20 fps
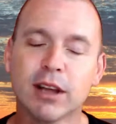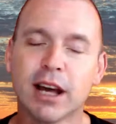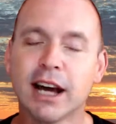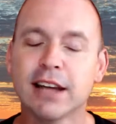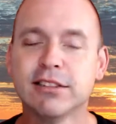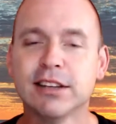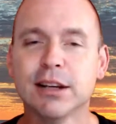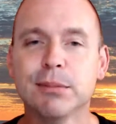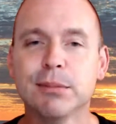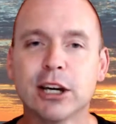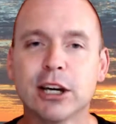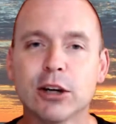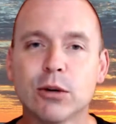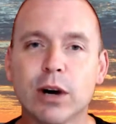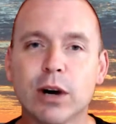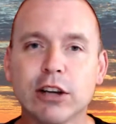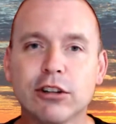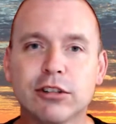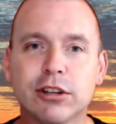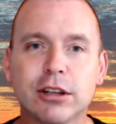send me a
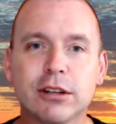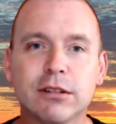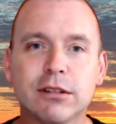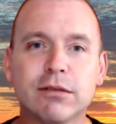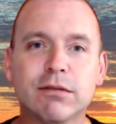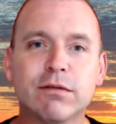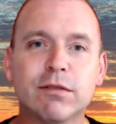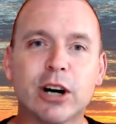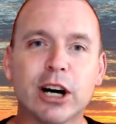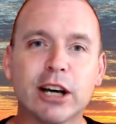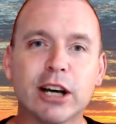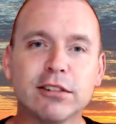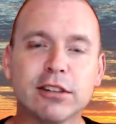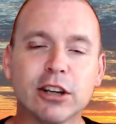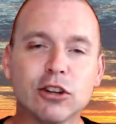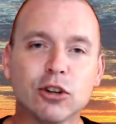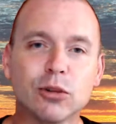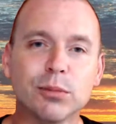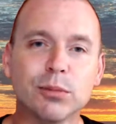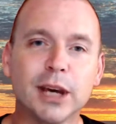question via
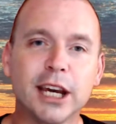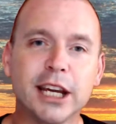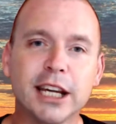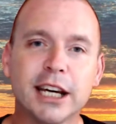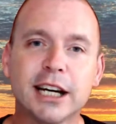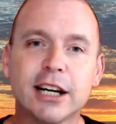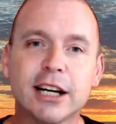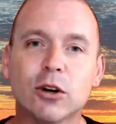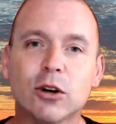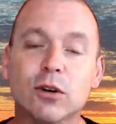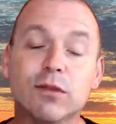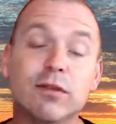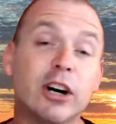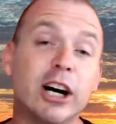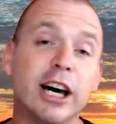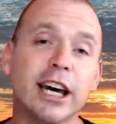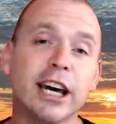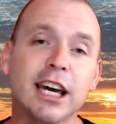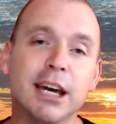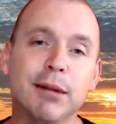social media or
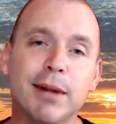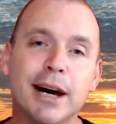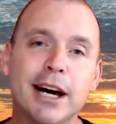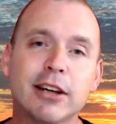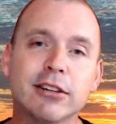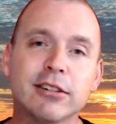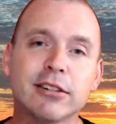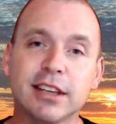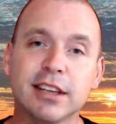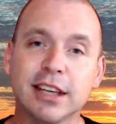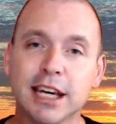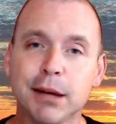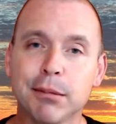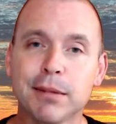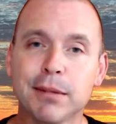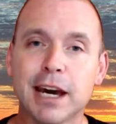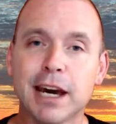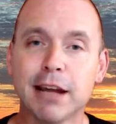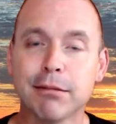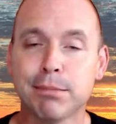via email,
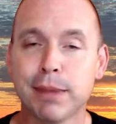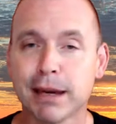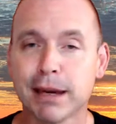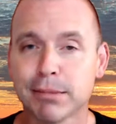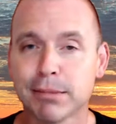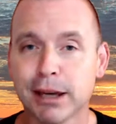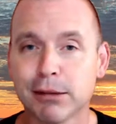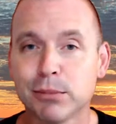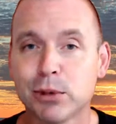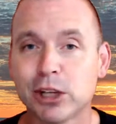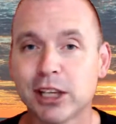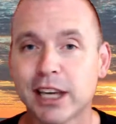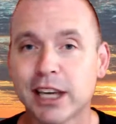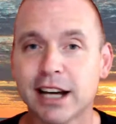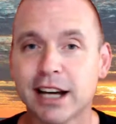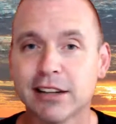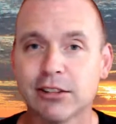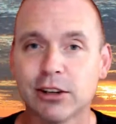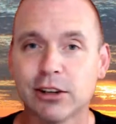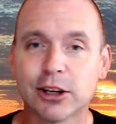
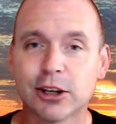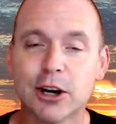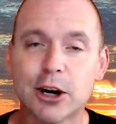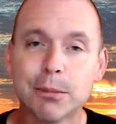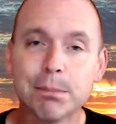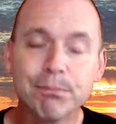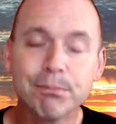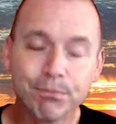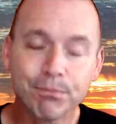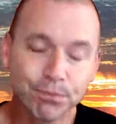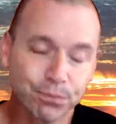team@backpackingpodcast.com.